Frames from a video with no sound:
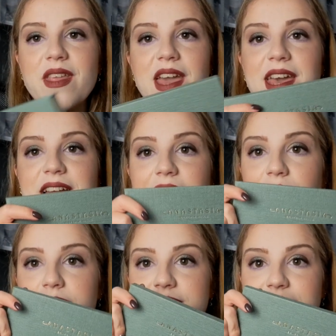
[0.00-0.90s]
and I
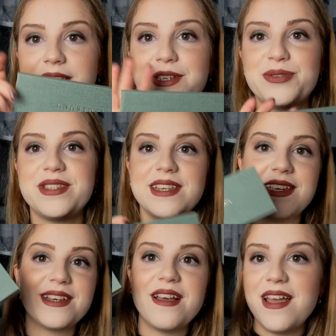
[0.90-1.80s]
obviously used
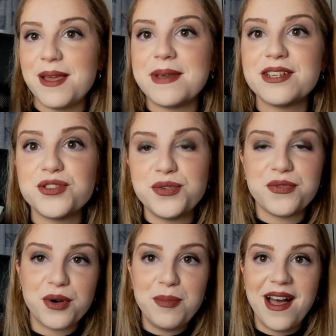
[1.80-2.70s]
the ABH
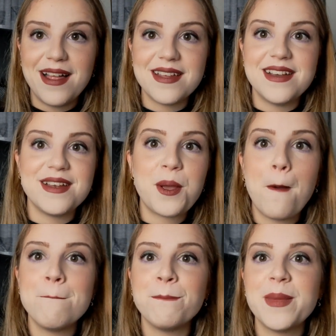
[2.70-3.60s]
Nouveau palette.
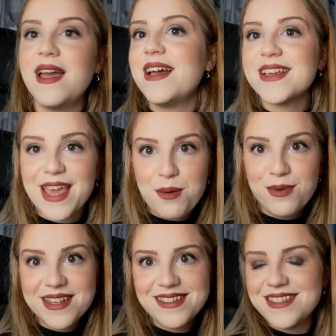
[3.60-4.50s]
Can
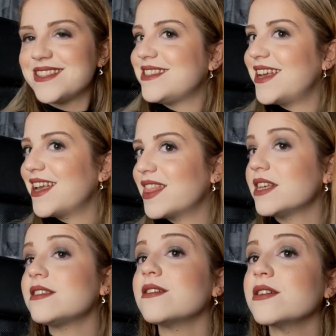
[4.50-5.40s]
we just say
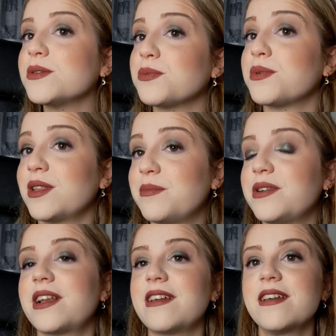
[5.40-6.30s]
this look is really
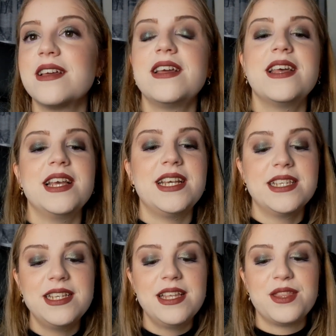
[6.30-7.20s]
pretty?
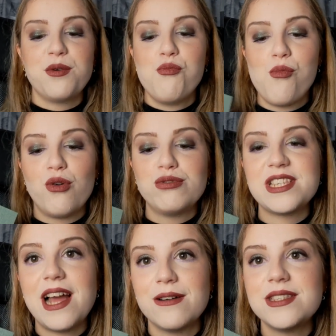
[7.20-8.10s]
Is it the
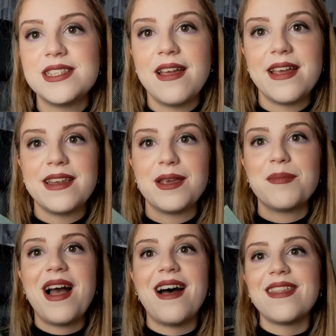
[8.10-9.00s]
most outstanding
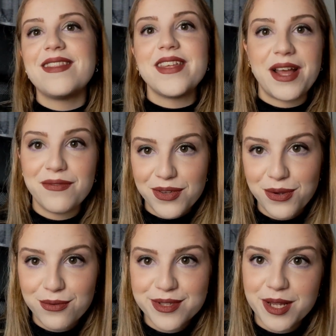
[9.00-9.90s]
palette that I've
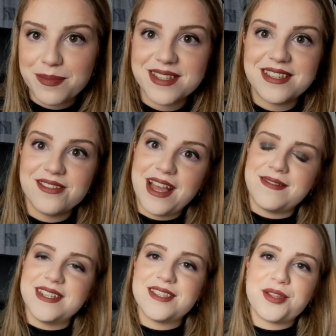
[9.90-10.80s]
used up until now
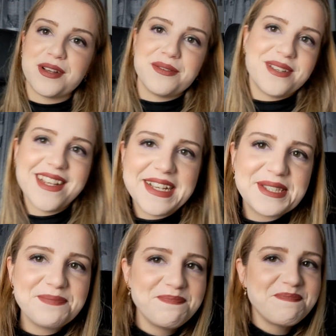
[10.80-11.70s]
in these 31
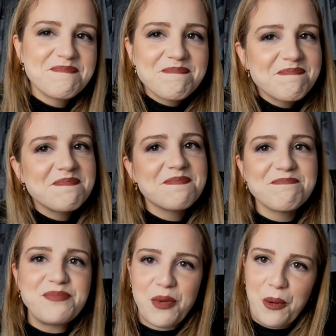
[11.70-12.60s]
days?
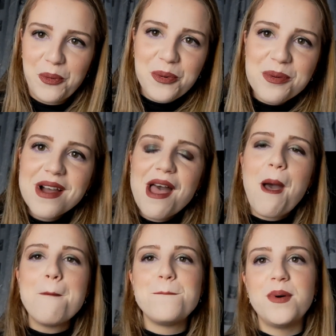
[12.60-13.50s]
No,
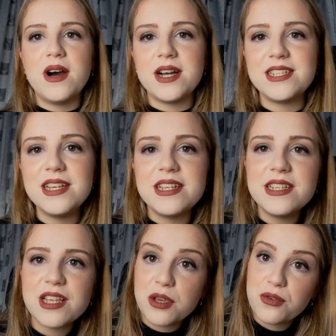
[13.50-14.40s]
but it
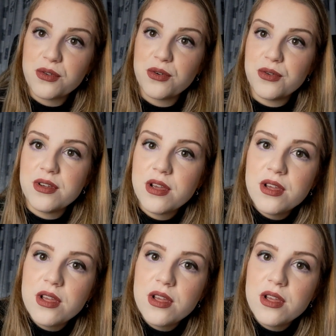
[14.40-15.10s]
is a good,